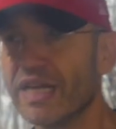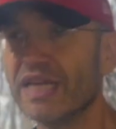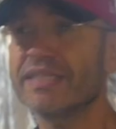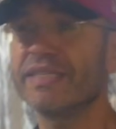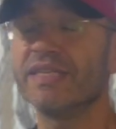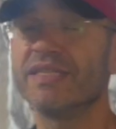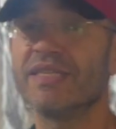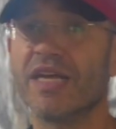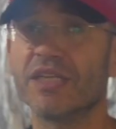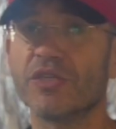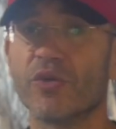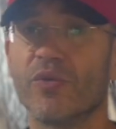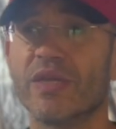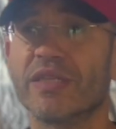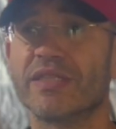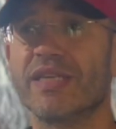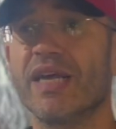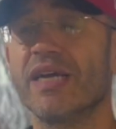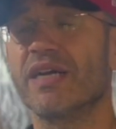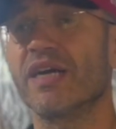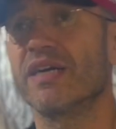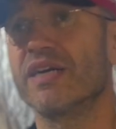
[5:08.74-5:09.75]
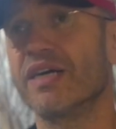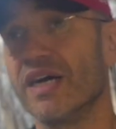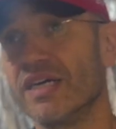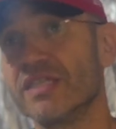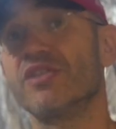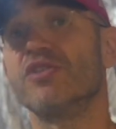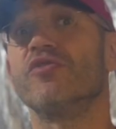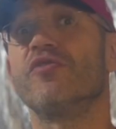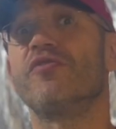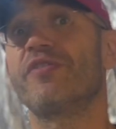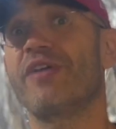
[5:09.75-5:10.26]
another one. It's like a
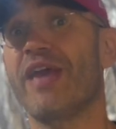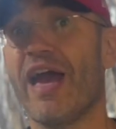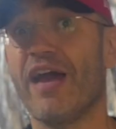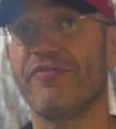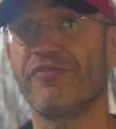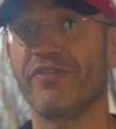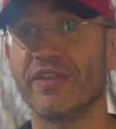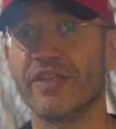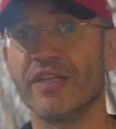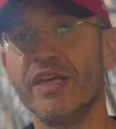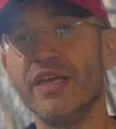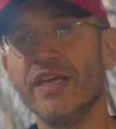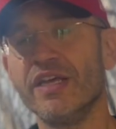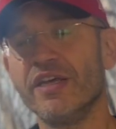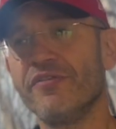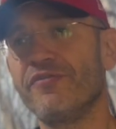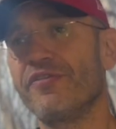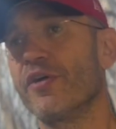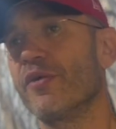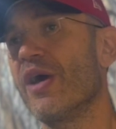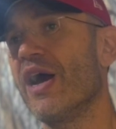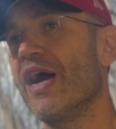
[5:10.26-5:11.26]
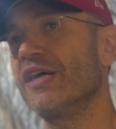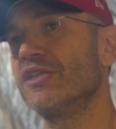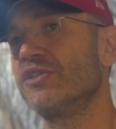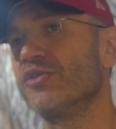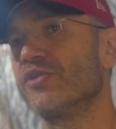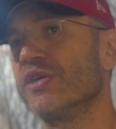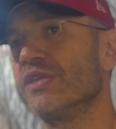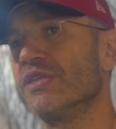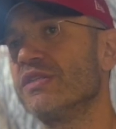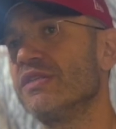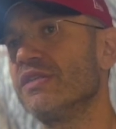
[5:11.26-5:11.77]
cousin of caffeine. If
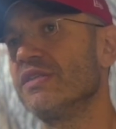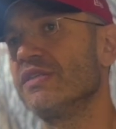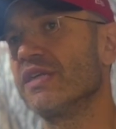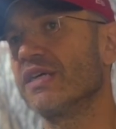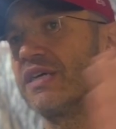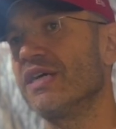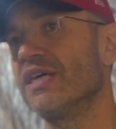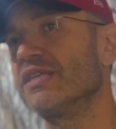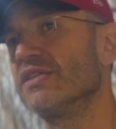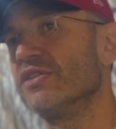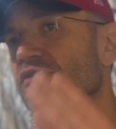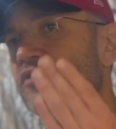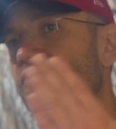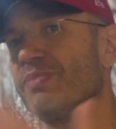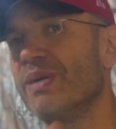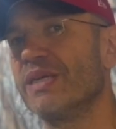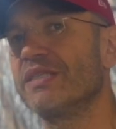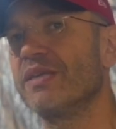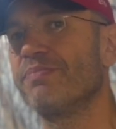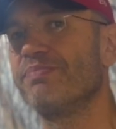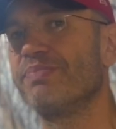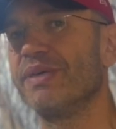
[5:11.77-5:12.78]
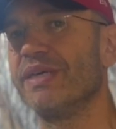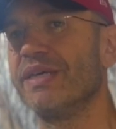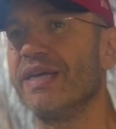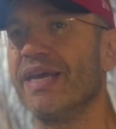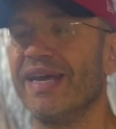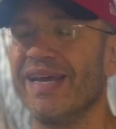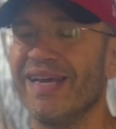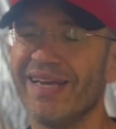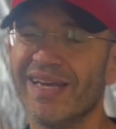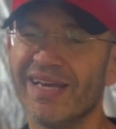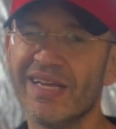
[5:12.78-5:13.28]
Araya is a cousin of beta
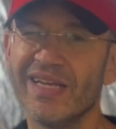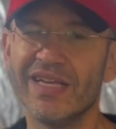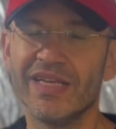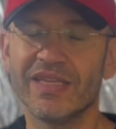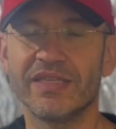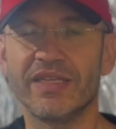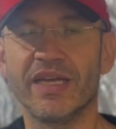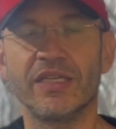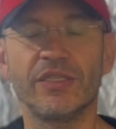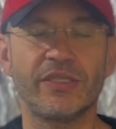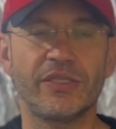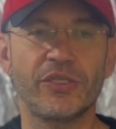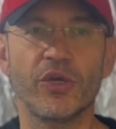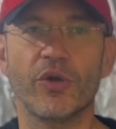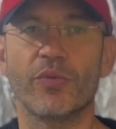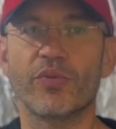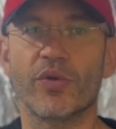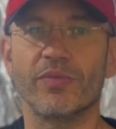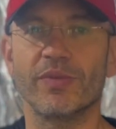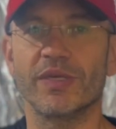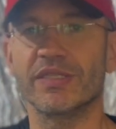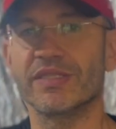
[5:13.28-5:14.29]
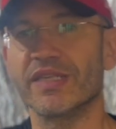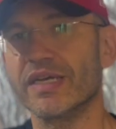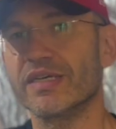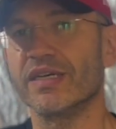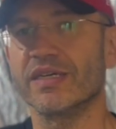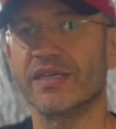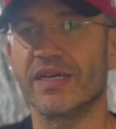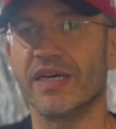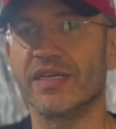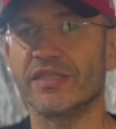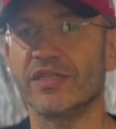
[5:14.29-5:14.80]
PEA, then theobromine is like
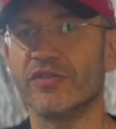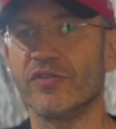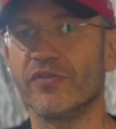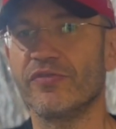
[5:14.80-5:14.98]
a cousin of